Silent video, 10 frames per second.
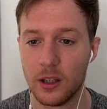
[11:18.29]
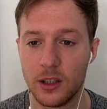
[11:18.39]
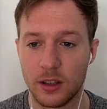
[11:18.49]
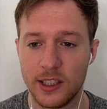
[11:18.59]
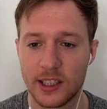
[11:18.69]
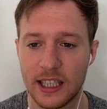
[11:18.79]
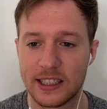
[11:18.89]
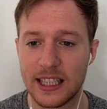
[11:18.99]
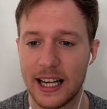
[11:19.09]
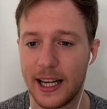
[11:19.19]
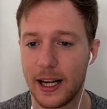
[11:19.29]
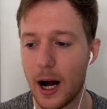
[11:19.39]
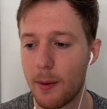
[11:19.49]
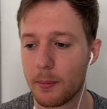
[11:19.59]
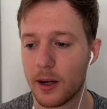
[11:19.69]
So this is exactly how
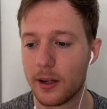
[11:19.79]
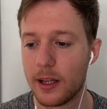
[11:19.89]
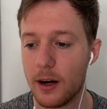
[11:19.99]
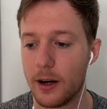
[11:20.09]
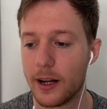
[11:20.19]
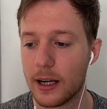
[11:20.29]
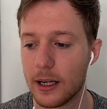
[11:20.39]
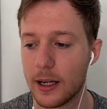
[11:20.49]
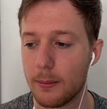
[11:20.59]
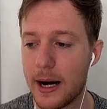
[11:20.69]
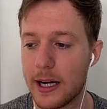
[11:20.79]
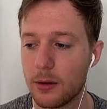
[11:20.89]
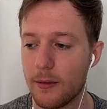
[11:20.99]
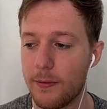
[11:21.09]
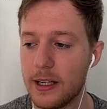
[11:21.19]
I'm currently earning a lot of money through
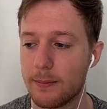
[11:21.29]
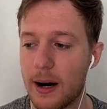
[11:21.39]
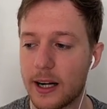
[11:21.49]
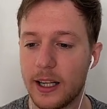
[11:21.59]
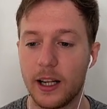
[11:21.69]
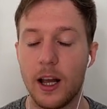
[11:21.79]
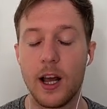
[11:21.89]
affiliate marketing,